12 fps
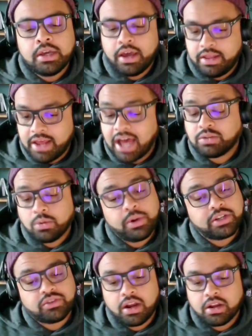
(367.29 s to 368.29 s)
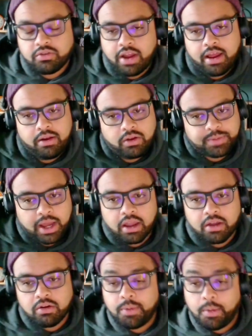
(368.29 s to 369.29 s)
And that's what we're trying to create at Lloyds Banking
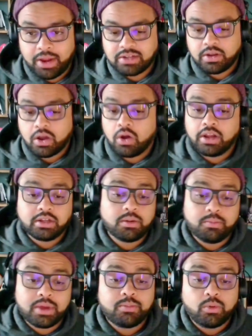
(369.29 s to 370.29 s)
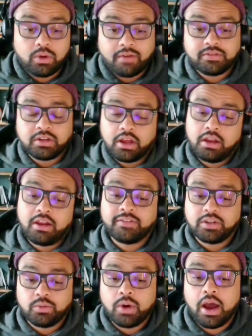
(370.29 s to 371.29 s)
Group, a place where colleagues and people love to
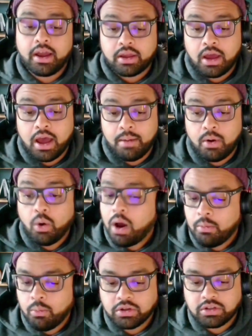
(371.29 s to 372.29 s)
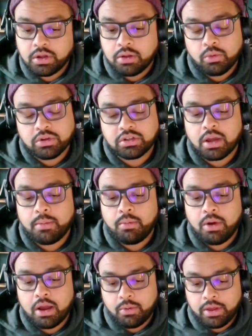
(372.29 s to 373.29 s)
work, and want to come and
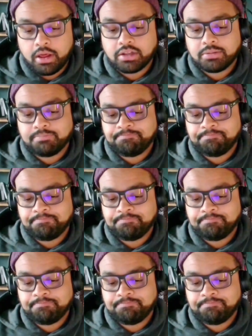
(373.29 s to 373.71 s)
work with us.